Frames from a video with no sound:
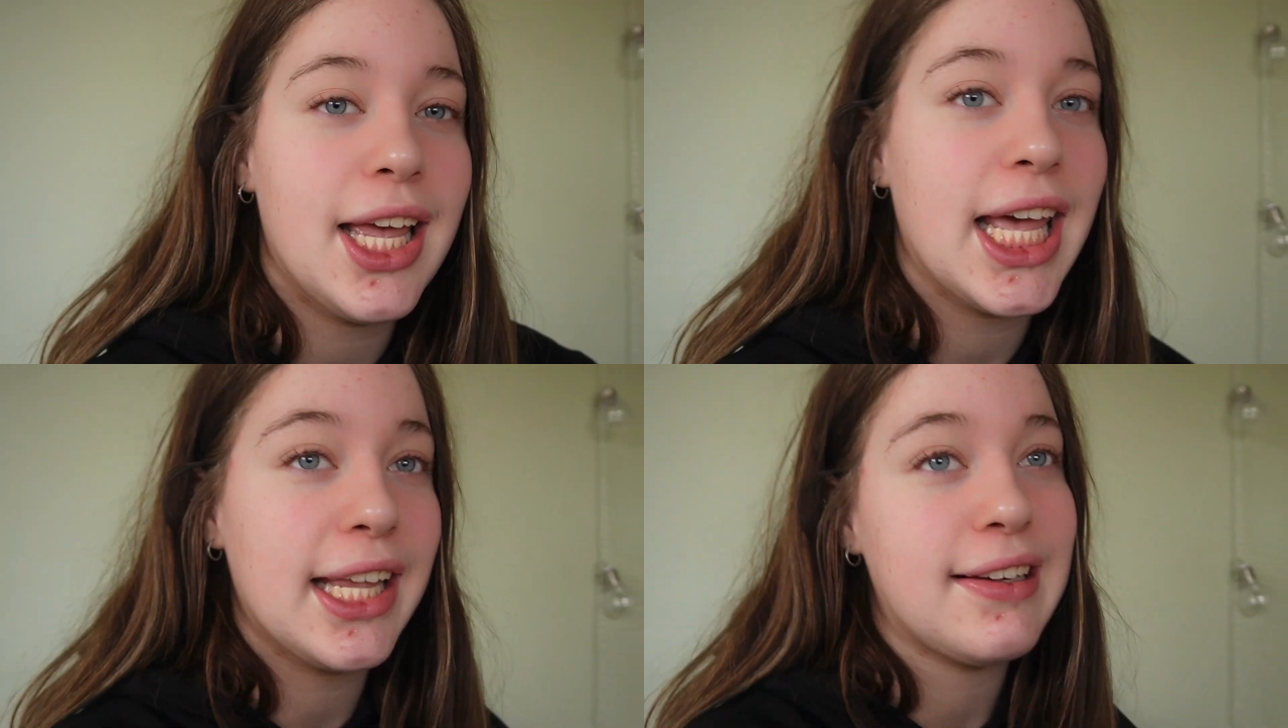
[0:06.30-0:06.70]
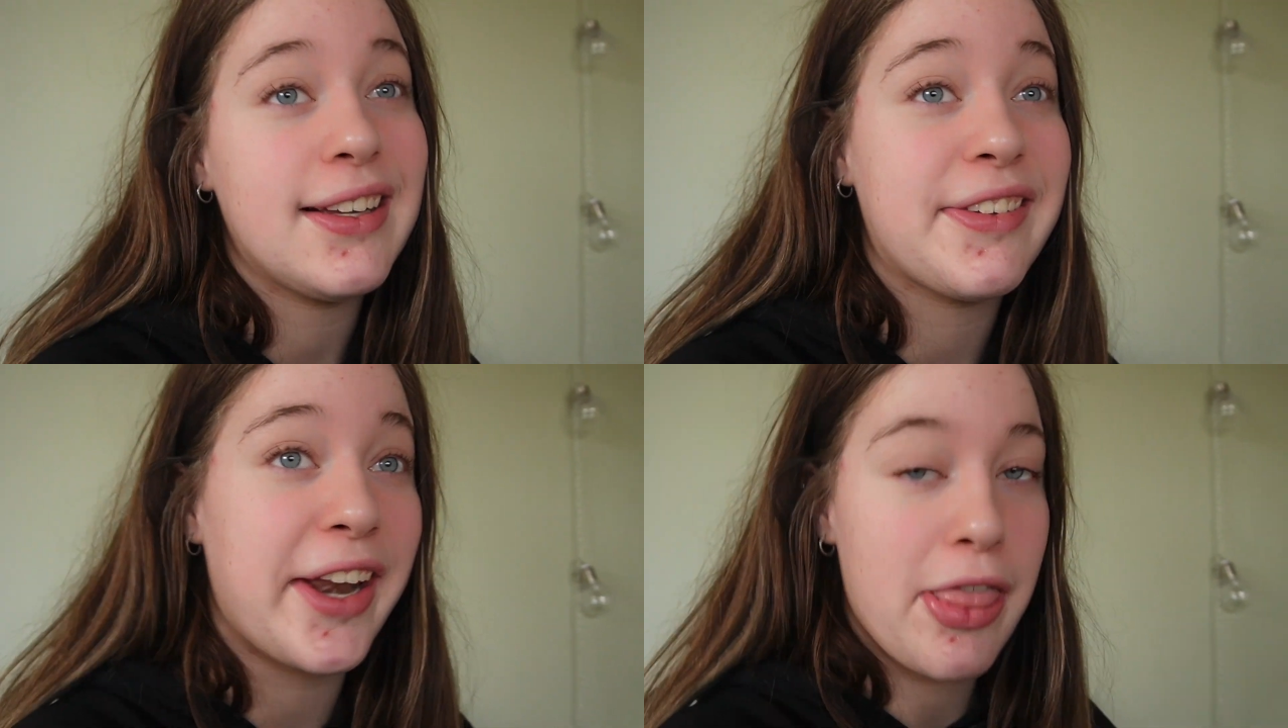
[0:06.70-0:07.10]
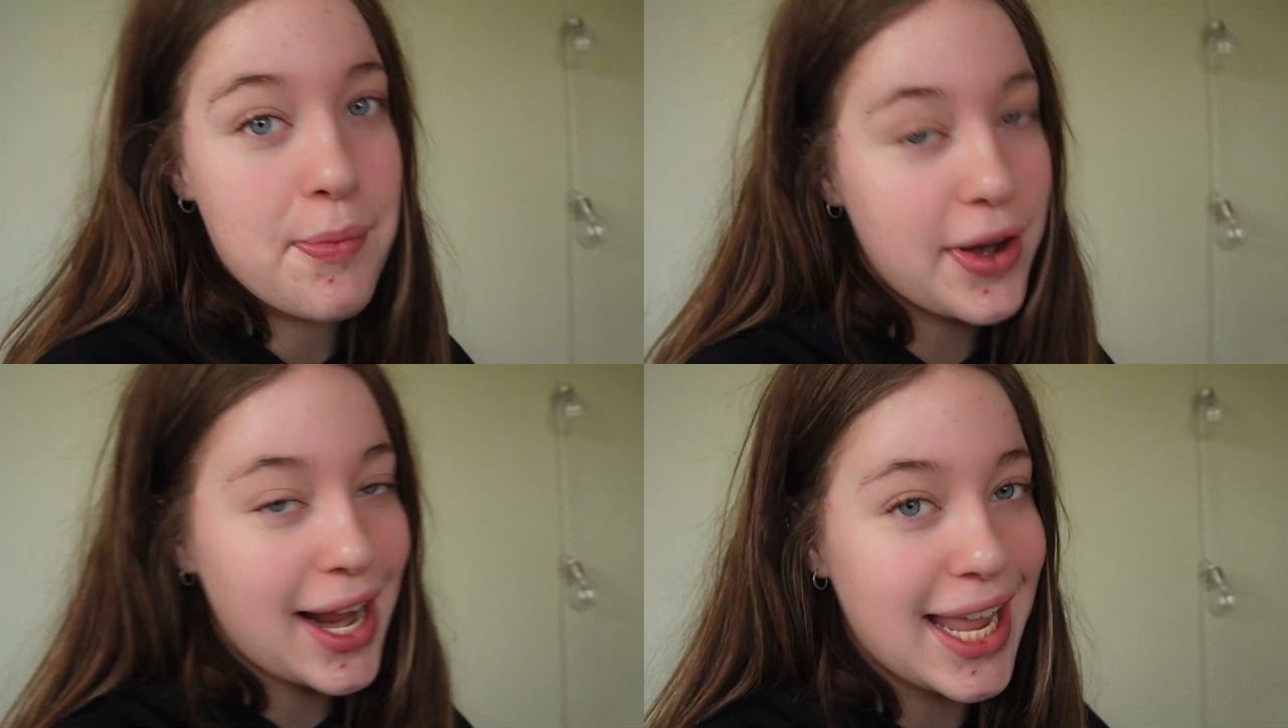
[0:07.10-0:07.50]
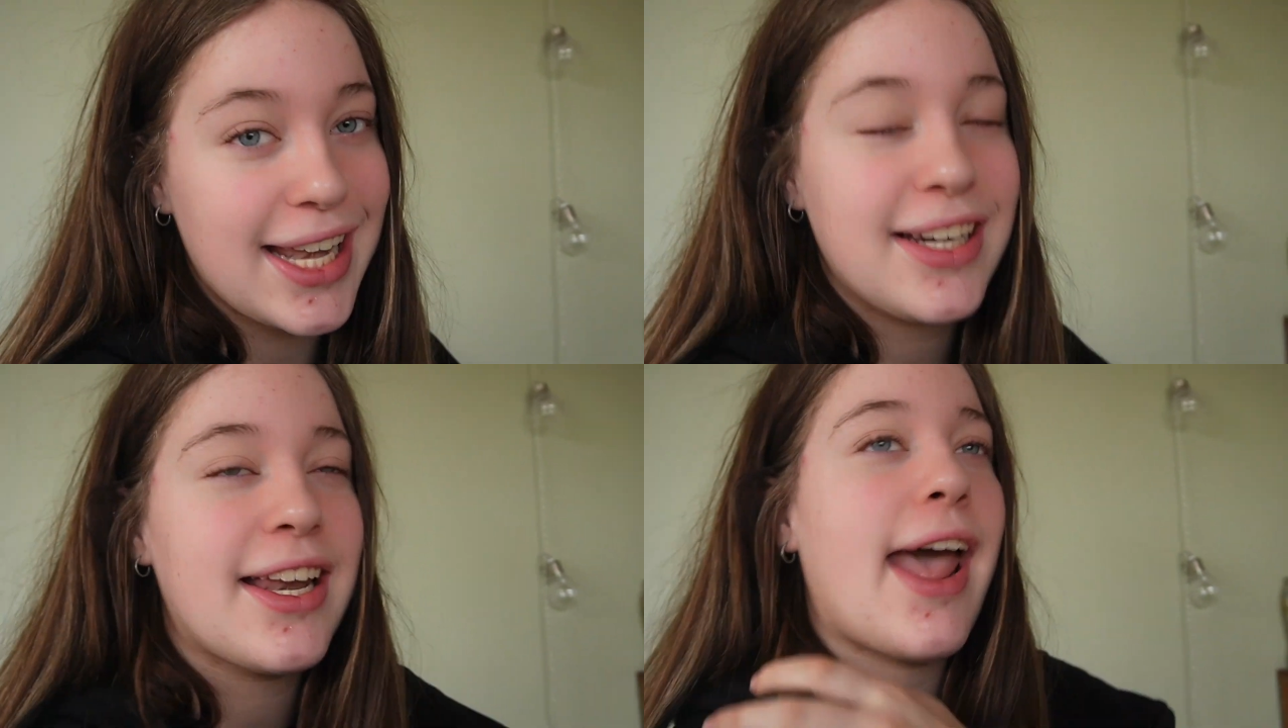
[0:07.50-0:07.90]
It is another what I
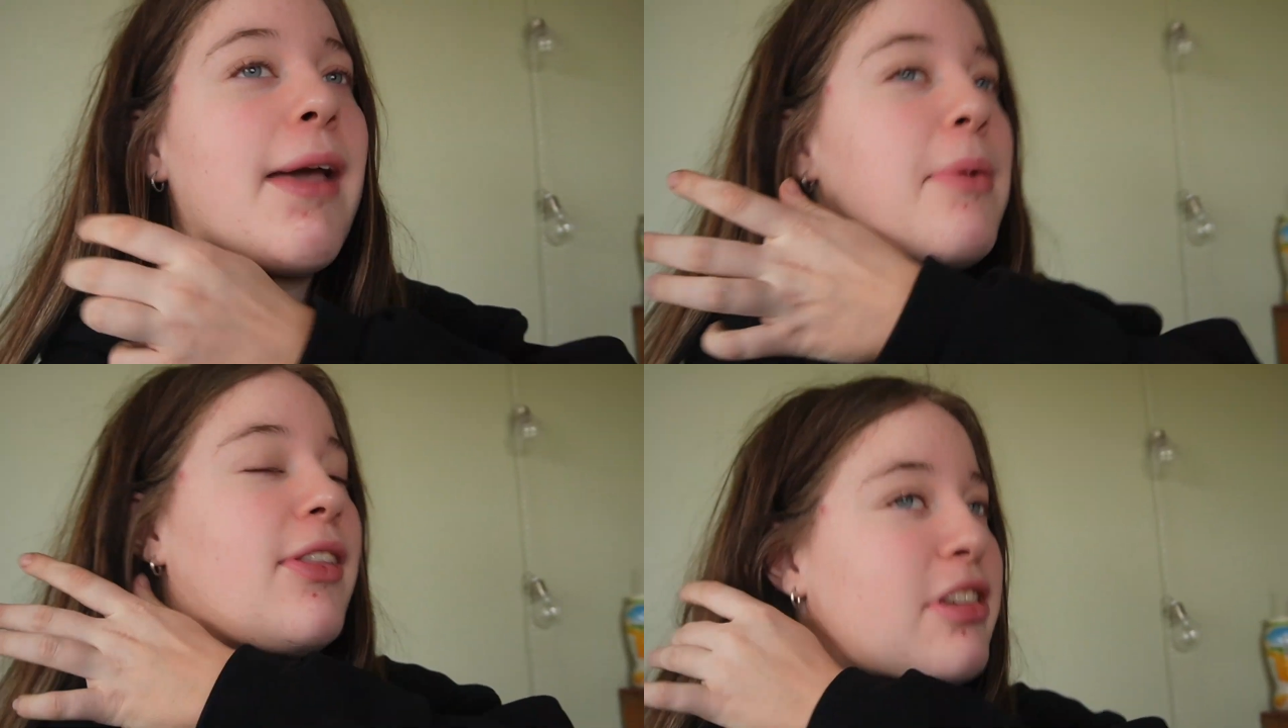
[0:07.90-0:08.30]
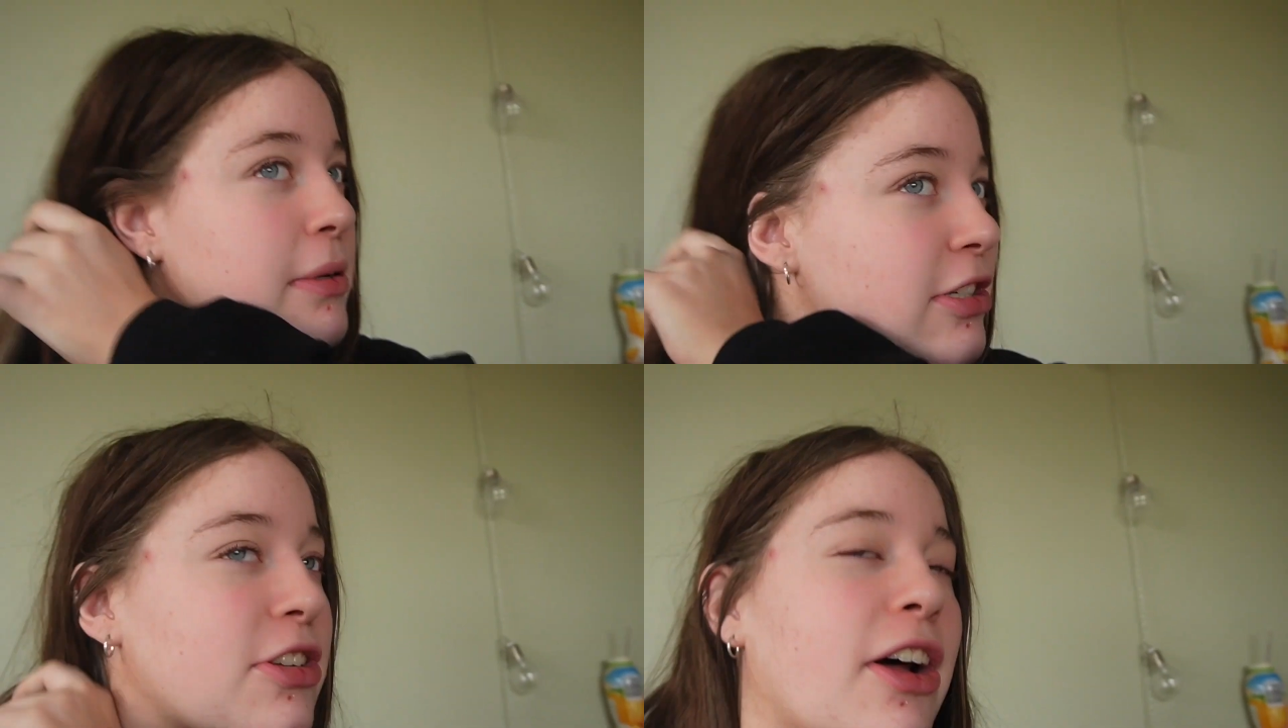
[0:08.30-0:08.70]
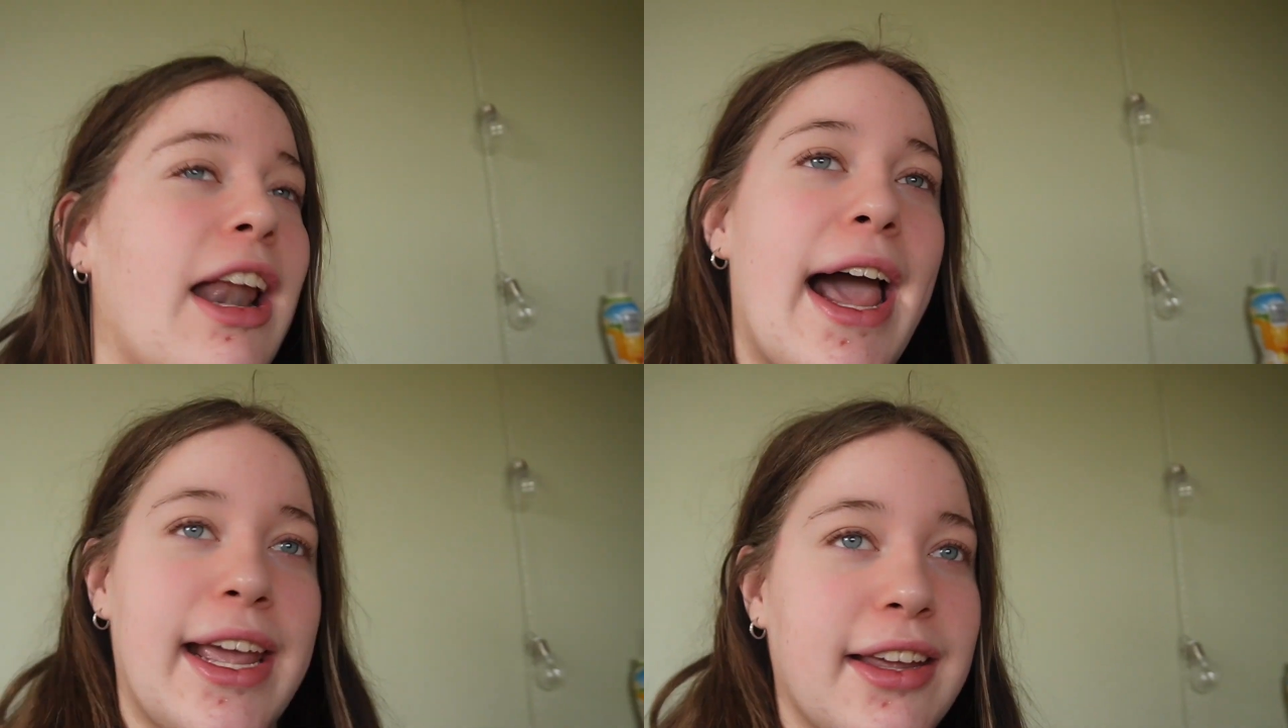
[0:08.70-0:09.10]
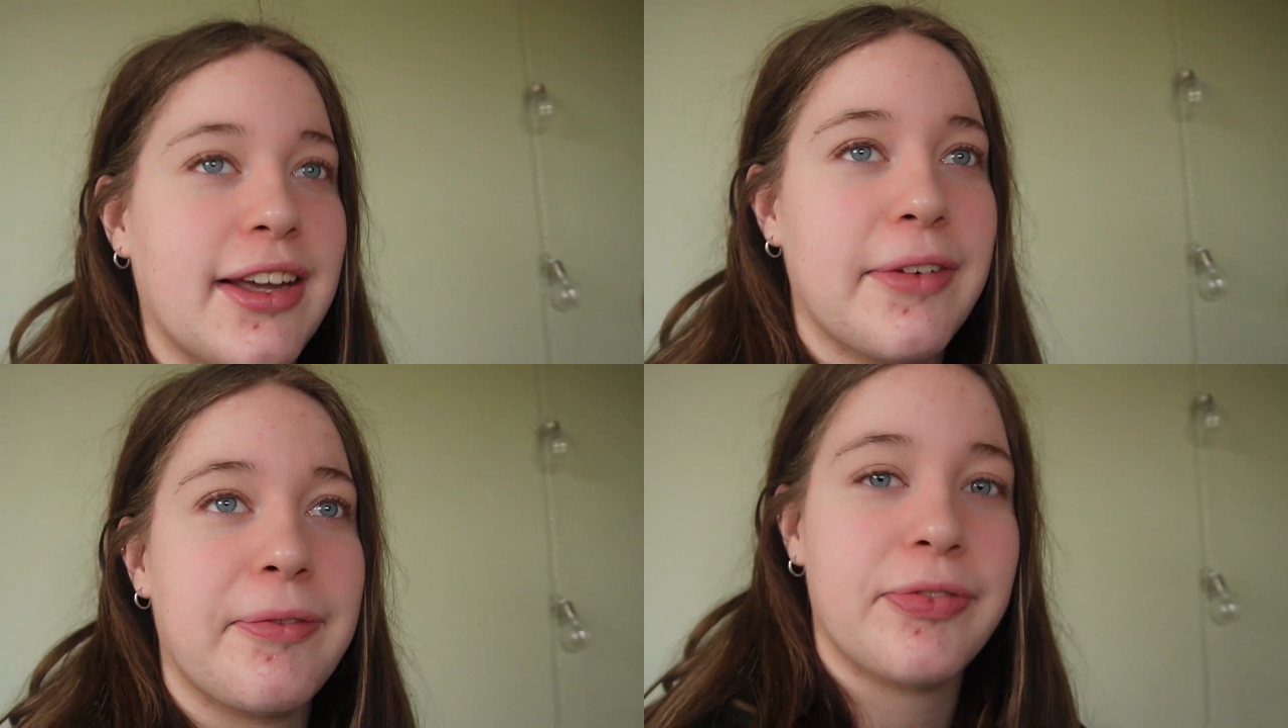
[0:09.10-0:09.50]
eat in a day, but this one's not like